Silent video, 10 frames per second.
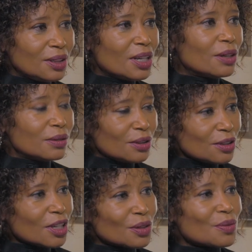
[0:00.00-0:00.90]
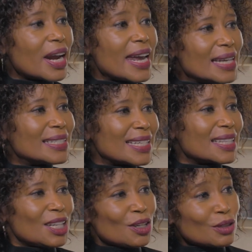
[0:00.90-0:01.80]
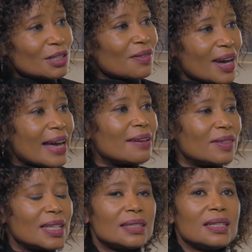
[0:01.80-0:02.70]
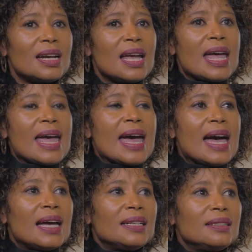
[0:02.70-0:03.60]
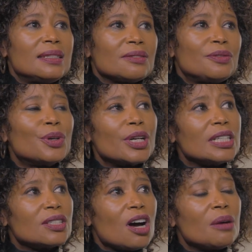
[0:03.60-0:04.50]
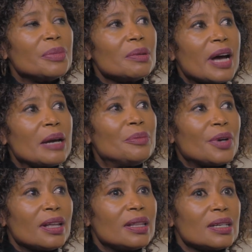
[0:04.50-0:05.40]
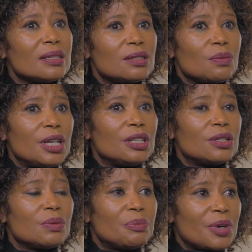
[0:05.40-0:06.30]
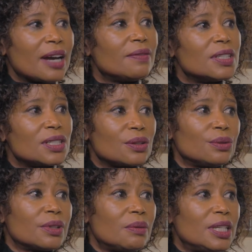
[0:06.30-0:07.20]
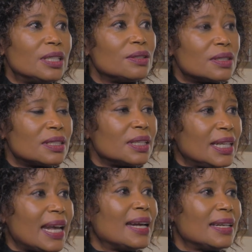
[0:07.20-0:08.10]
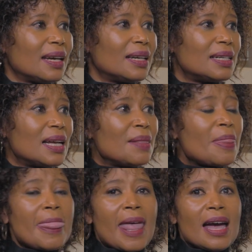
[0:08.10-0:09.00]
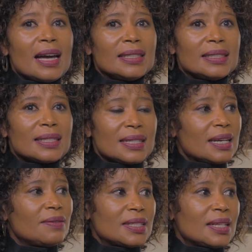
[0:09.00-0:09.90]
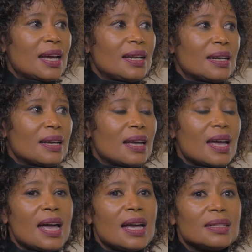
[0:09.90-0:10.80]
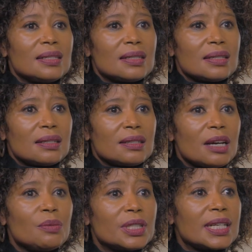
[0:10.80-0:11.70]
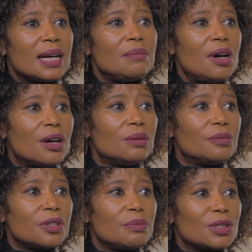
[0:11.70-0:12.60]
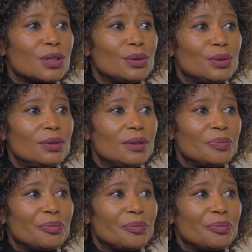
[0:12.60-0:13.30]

You're not raised in it, you survive it. And for example, my brothers went to a private school. They went to Inanda, and St. David's Inanda, and they would come home from school,